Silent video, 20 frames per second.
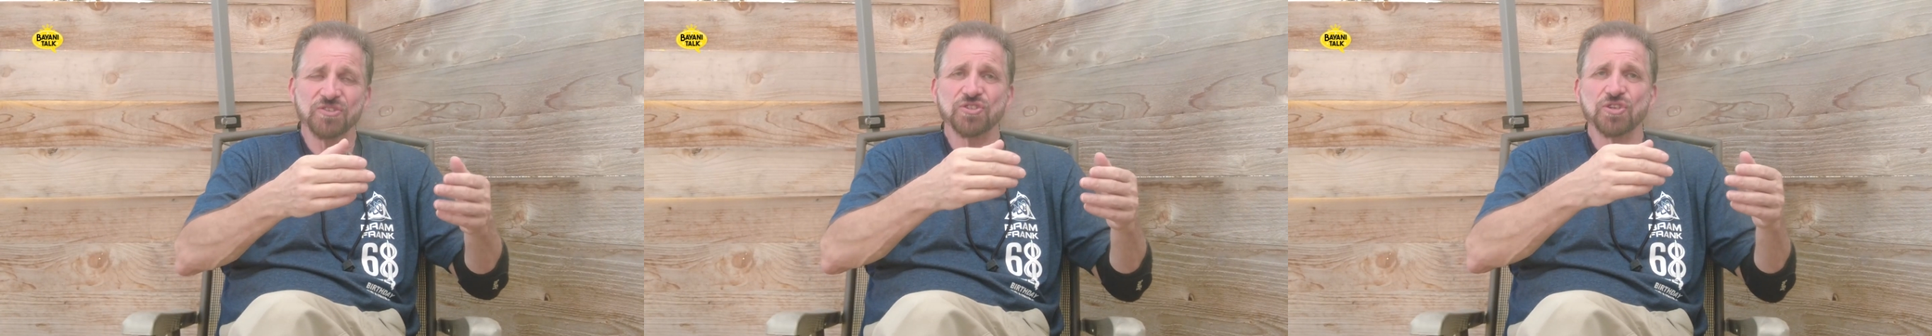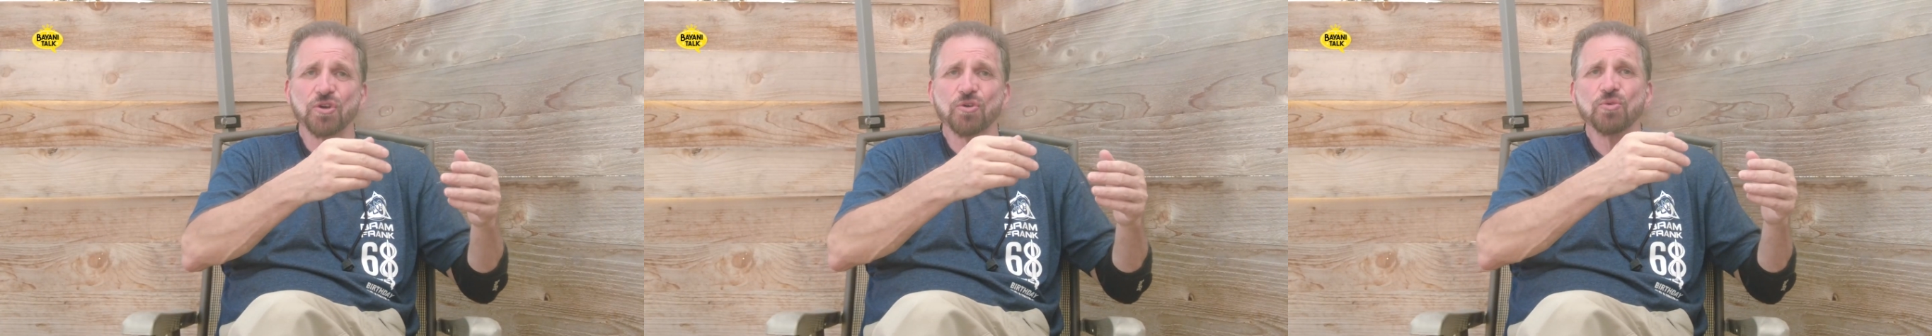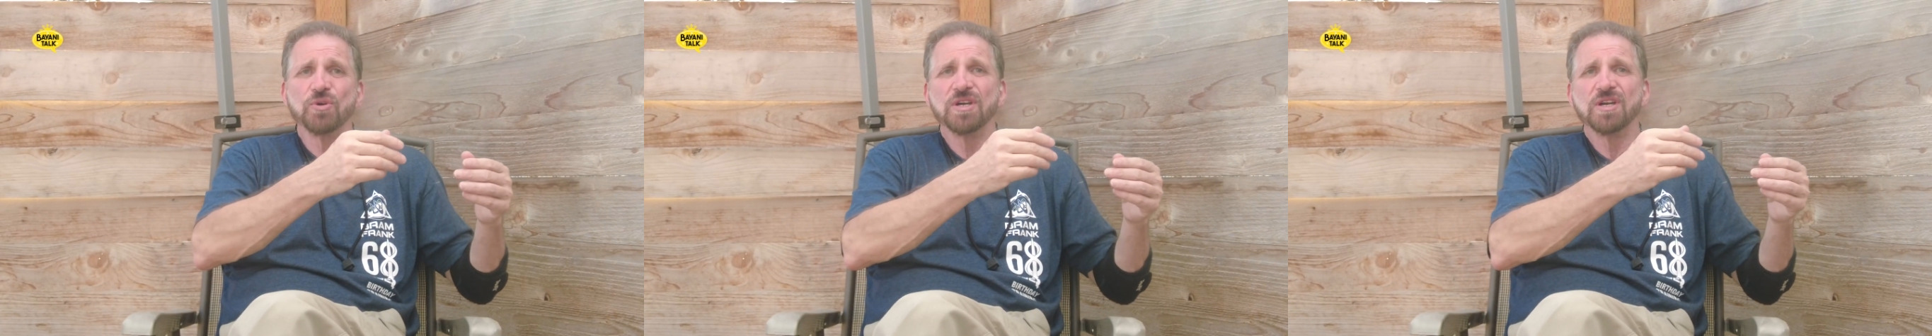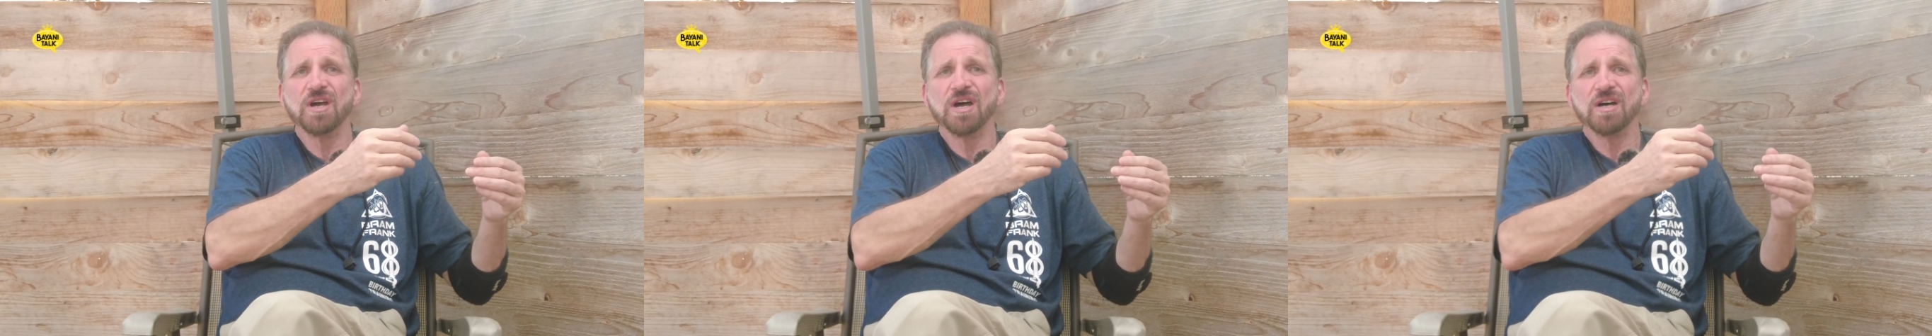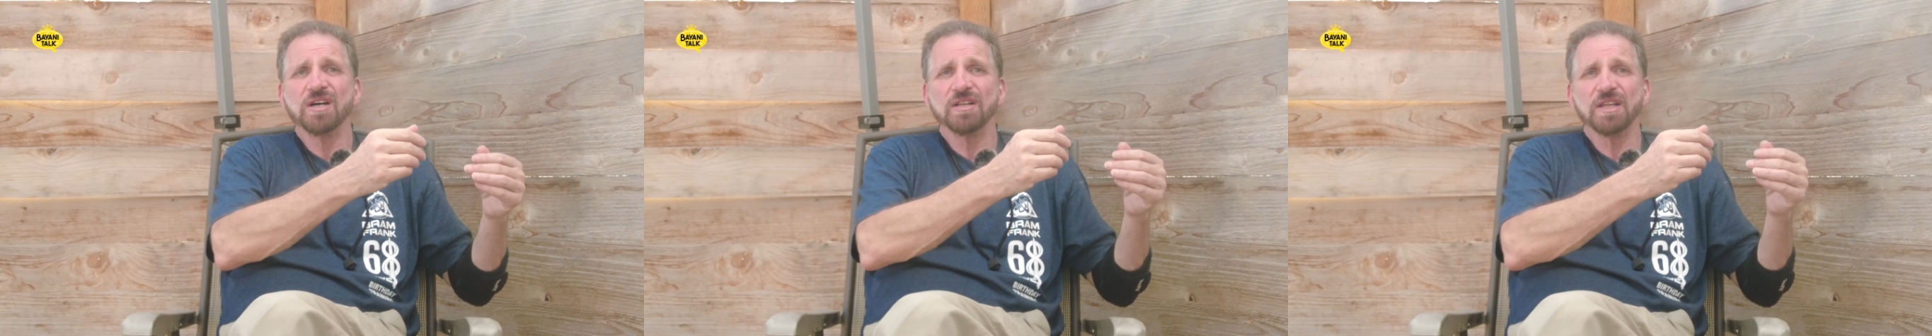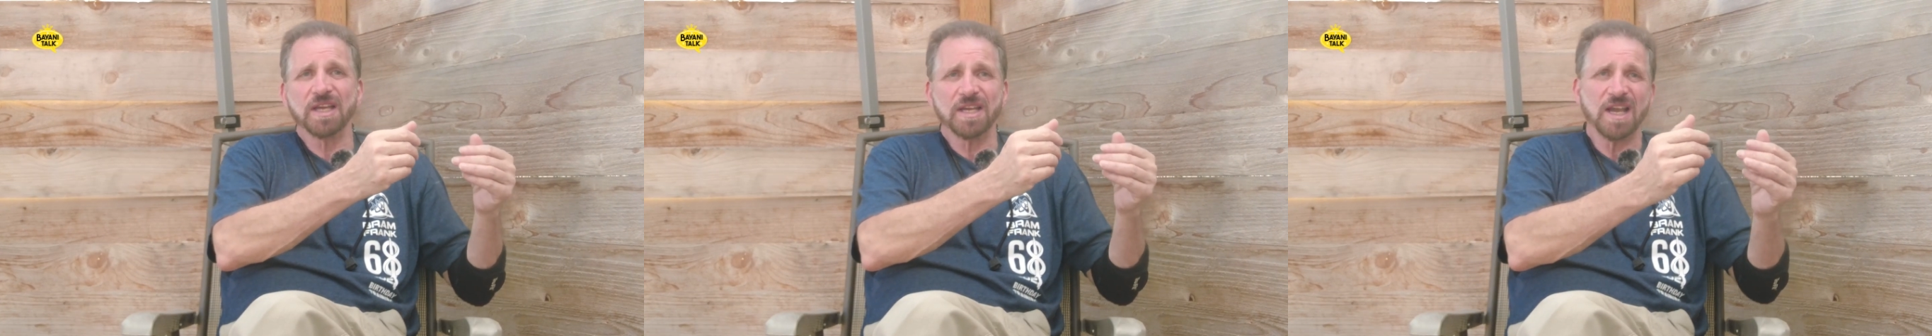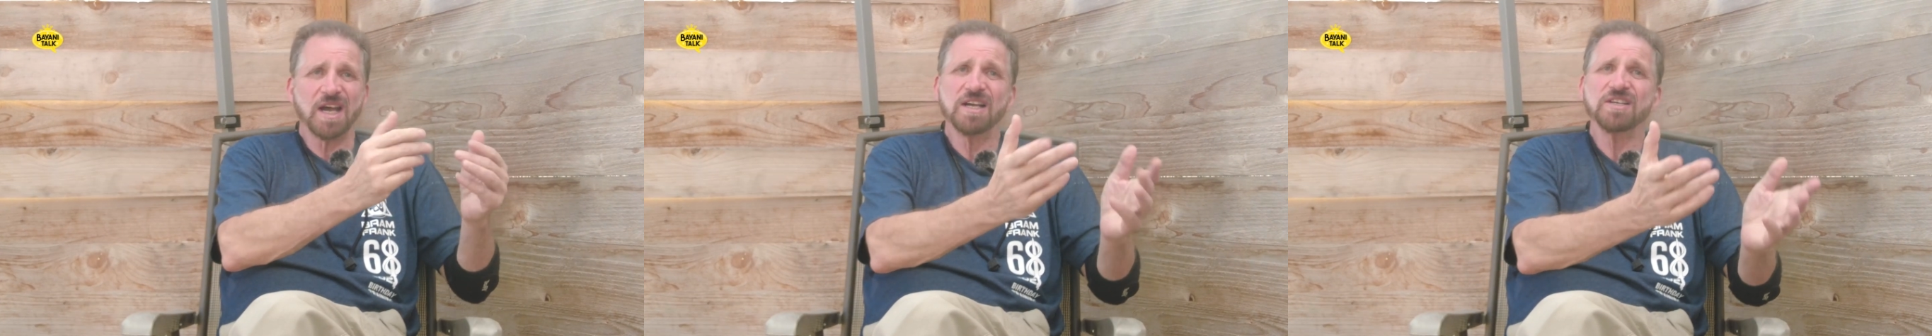So
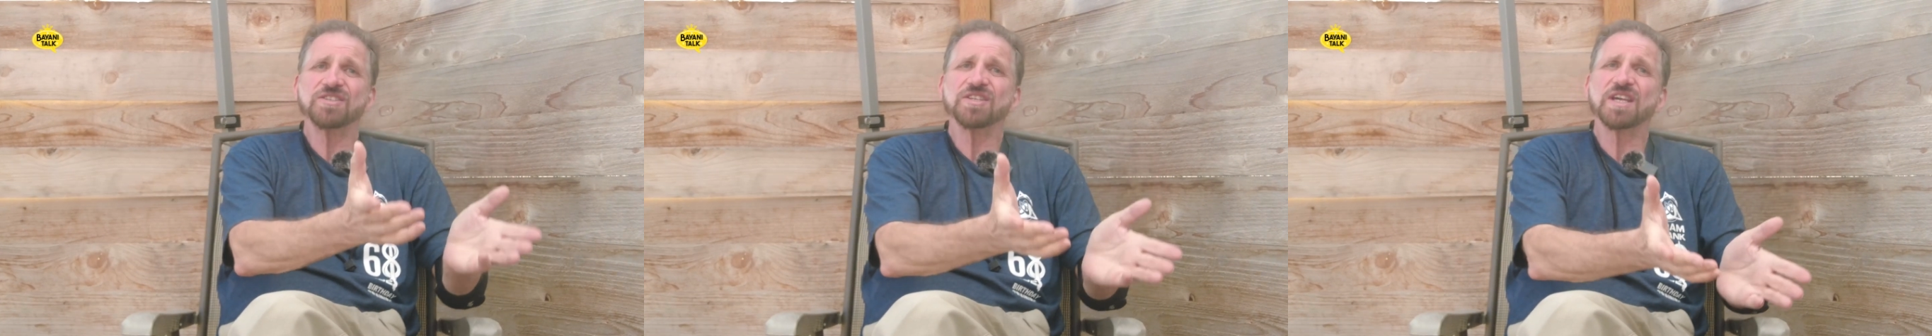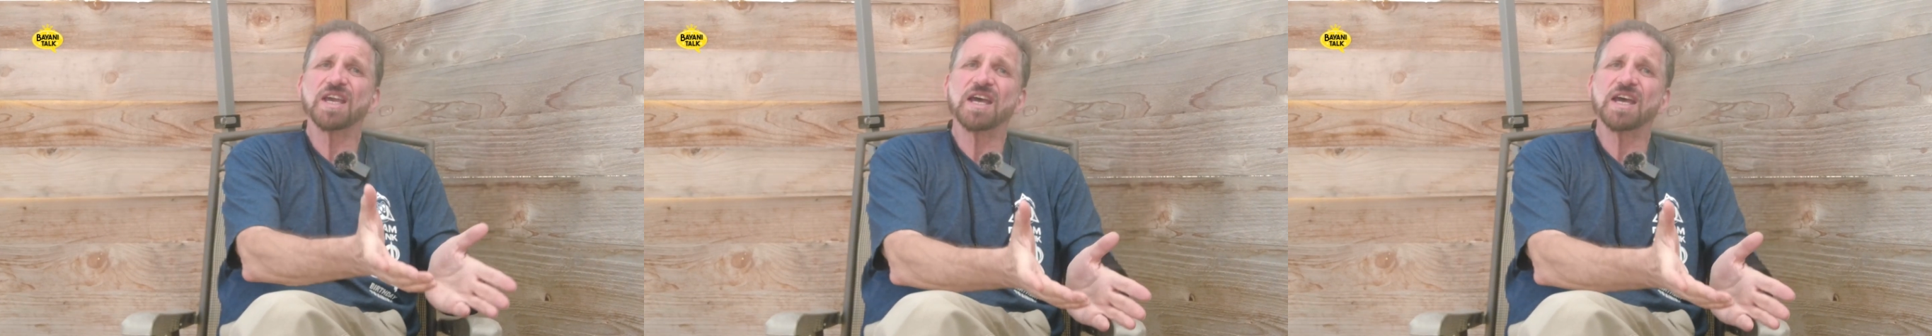like Isaac